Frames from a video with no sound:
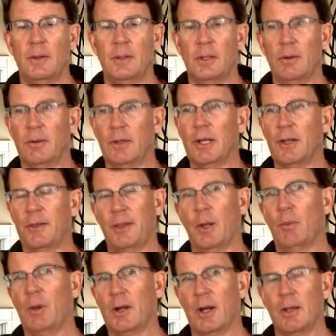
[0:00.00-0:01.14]
Another thing
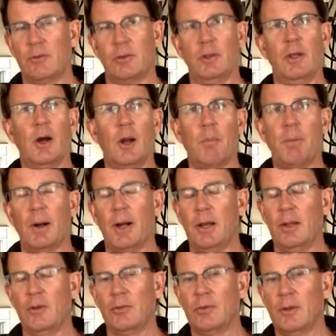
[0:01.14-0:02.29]
we constantly harp on
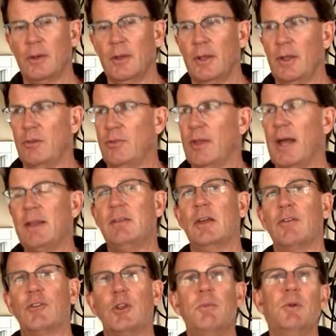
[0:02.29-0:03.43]
is the idea
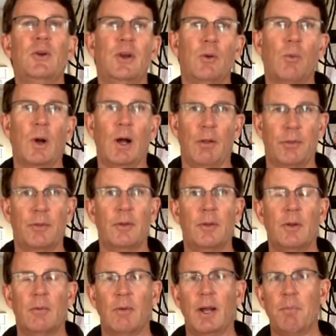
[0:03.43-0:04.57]
of community wealth,
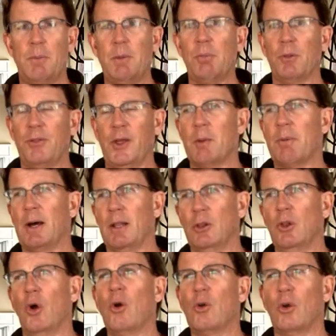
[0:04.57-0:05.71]
right? People think about
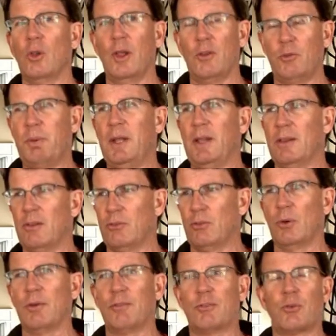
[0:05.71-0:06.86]
local as being this
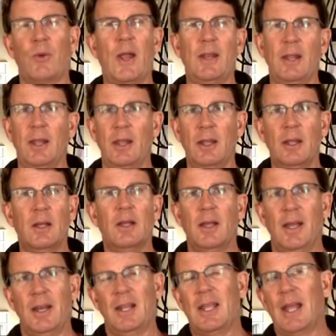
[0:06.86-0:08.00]
sort of trendy,
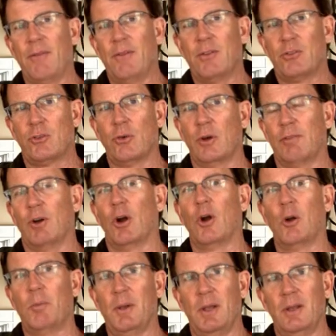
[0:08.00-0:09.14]
and again, this sort of
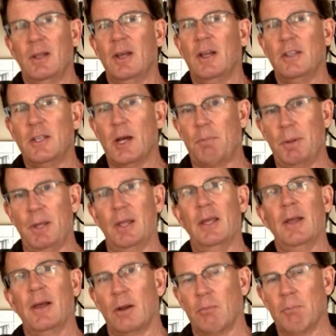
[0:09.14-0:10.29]
urban, yuppie,
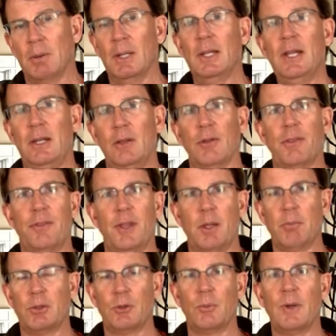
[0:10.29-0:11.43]
millennial thing.
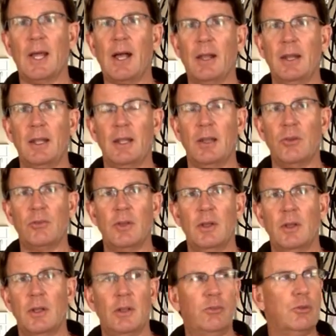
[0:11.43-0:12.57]
But the reality is
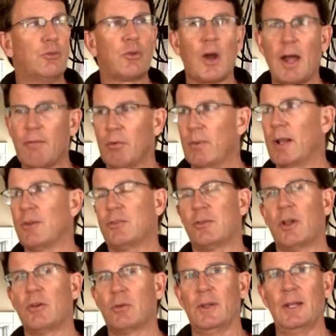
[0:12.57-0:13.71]
you drive around
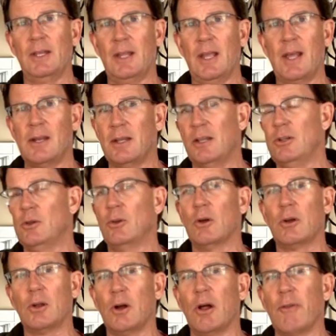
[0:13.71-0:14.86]
central Indiana and you
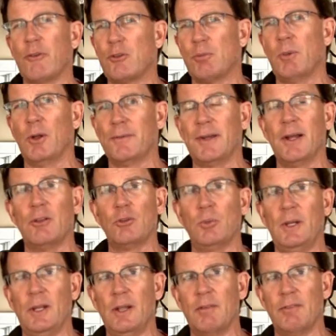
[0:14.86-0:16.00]
look at all the small towns we
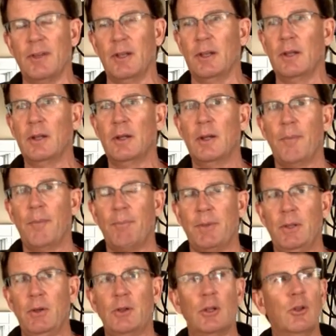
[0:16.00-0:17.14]
live in,
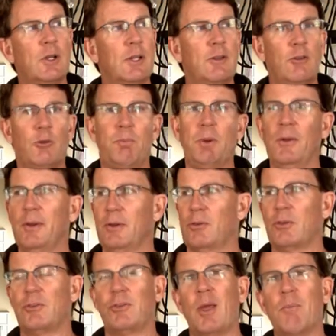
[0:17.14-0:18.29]
you can look at these buildings
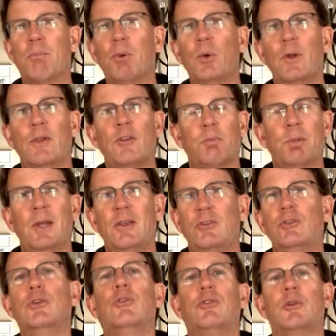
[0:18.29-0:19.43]
and say, boy, this place
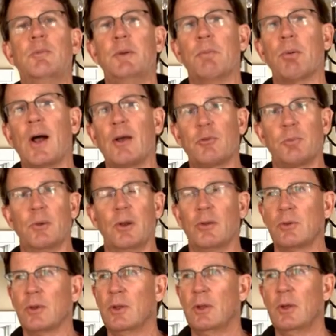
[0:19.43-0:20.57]
used to be
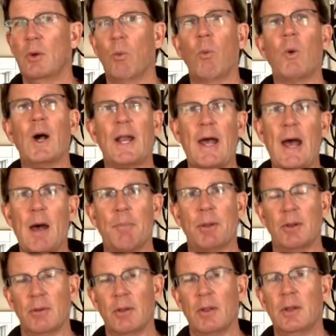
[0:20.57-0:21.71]
prosperous. What happened?